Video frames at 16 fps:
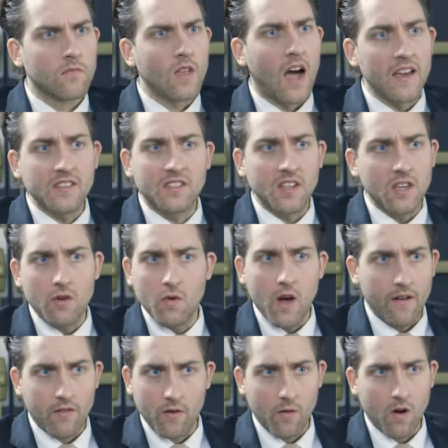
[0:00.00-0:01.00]
I see you
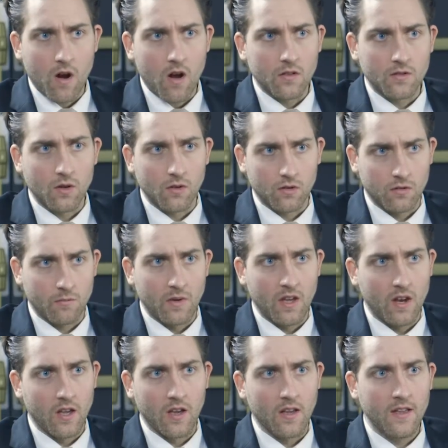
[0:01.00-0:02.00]
everywhere on social
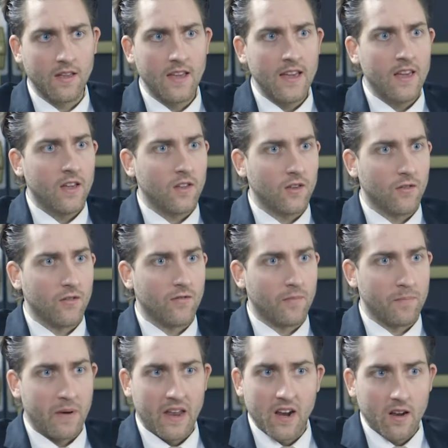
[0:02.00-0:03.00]
media.
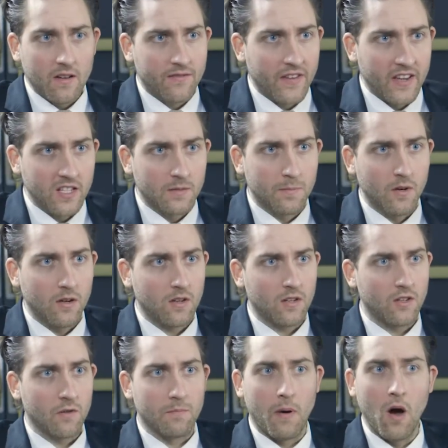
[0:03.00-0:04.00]
You've been on
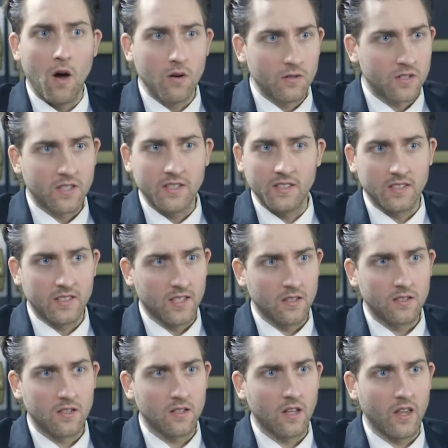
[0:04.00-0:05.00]
Facebook, you post
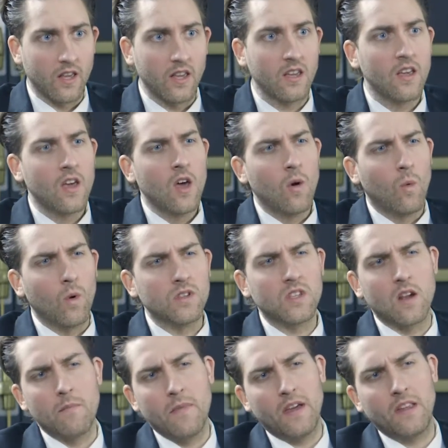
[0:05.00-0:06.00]
consistently. Was
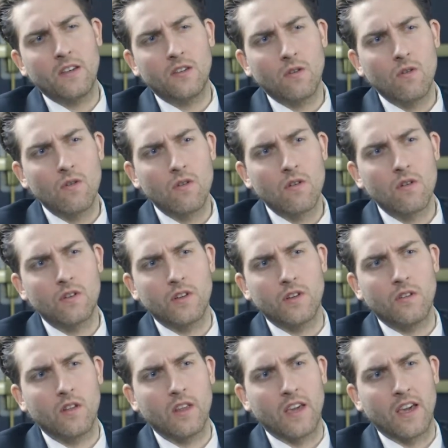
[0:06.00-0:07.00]
it a mentor,
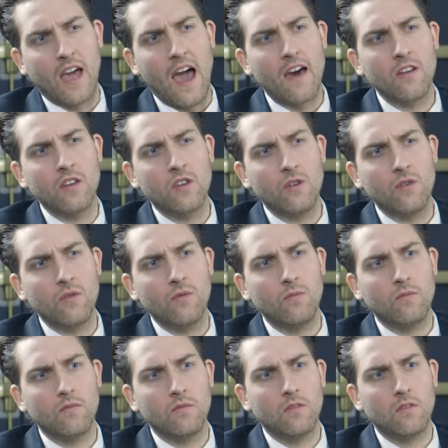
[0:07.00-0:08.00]
or how did
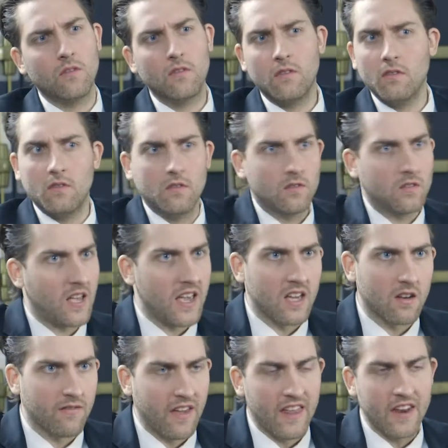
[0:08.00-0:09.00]
you
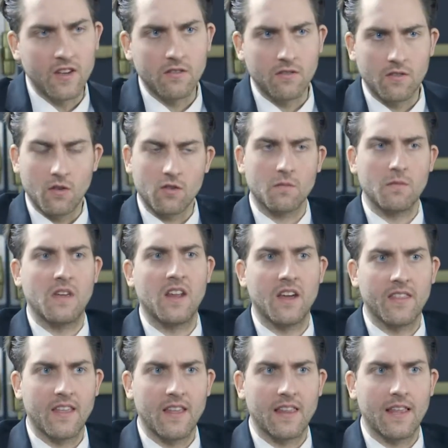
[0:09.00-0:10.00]
take advantage of social media
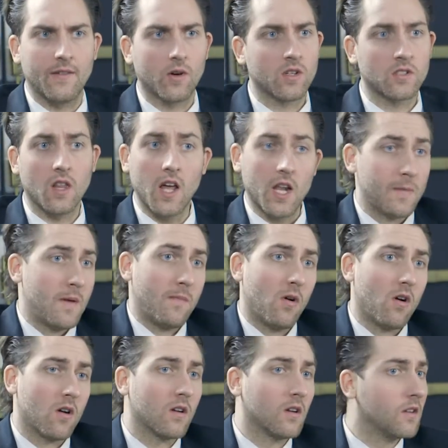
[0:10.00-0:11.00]
on that level? Because a lot of
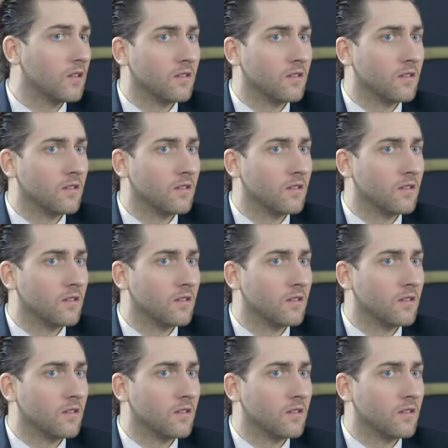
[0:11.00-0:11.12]
people aren't.